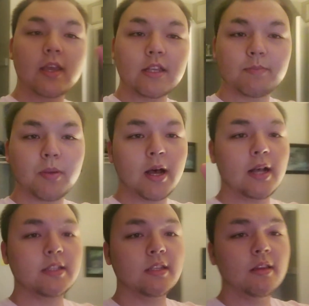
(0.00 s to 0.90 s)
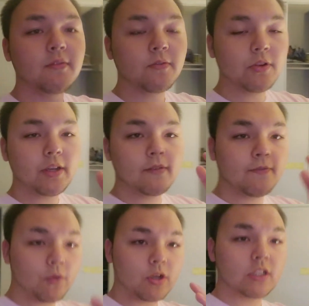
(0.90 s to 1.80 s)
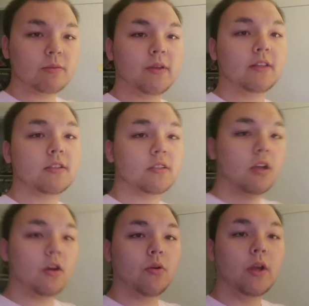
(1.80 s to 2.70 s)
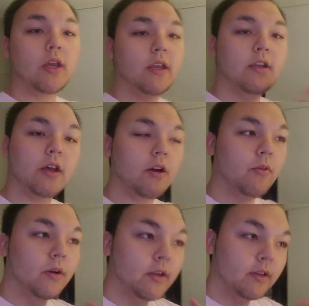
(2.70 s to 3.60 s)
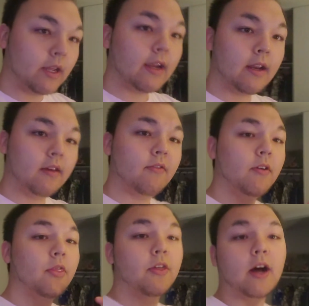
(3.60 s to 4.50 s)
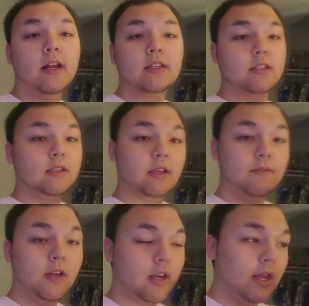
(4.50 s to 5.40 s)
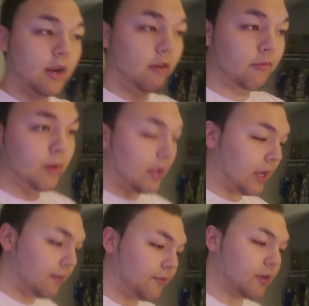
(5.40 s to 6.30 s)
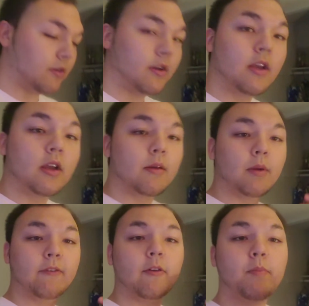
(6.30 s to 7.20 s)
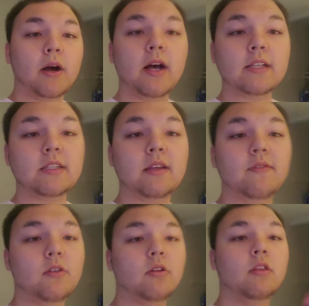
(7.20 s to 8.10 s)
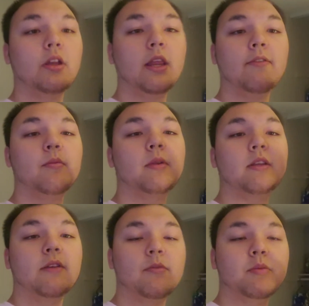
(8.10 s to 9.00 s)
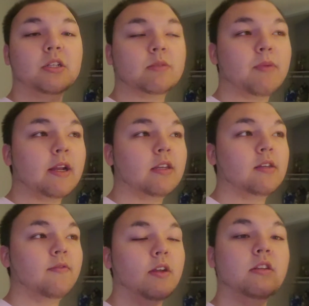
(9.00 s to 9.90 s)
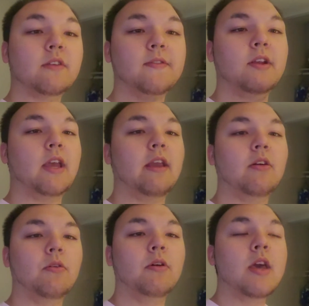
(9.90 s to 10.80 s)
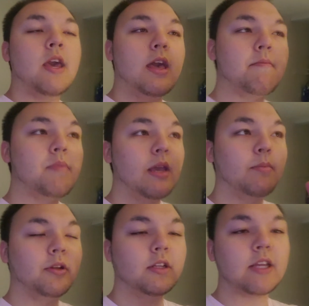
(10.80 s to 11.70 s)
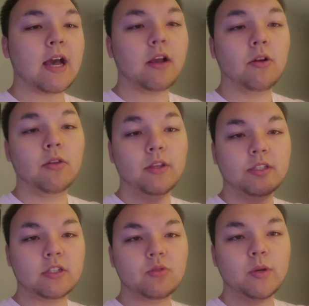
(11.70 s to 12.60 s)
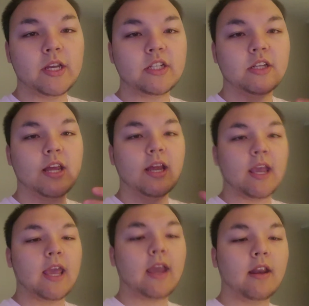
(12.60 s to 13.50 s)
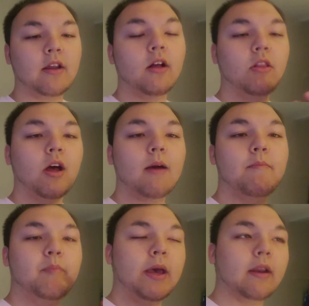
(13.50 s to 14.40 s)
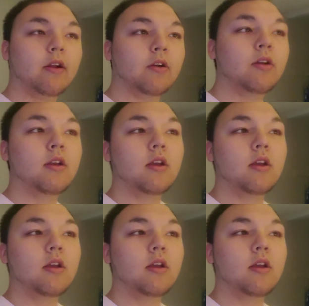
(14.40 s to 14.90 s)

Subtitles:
is positive reinforcement. So, negative thoughts lead to negative behavior. But if you're positive, you can look at it from a different perspective, a different angle, and be able to tackle the situation at hand a lot better